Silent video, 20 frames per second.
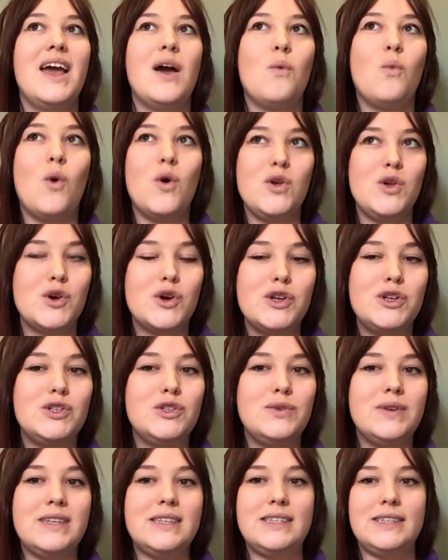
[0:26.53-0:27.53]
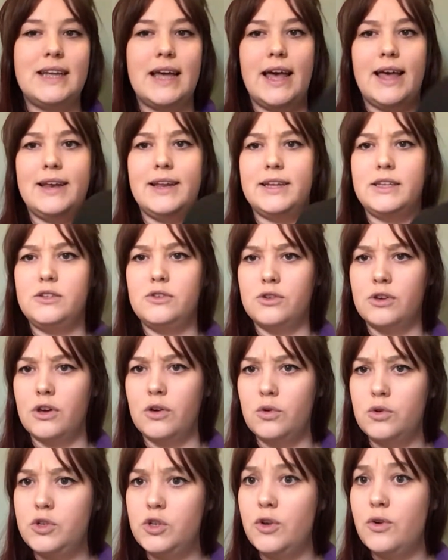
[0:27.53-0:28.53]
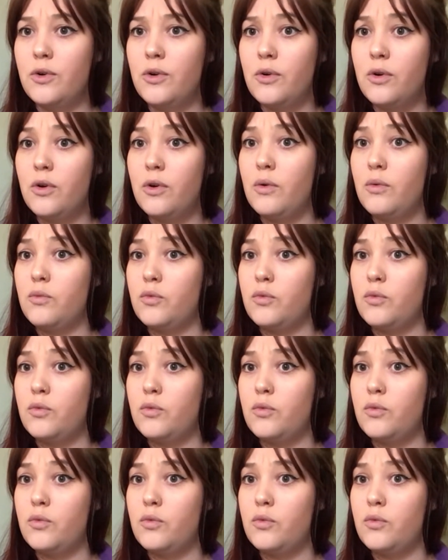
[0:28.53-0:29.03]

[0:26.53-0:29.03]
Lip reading: What you can do instead is you could go to your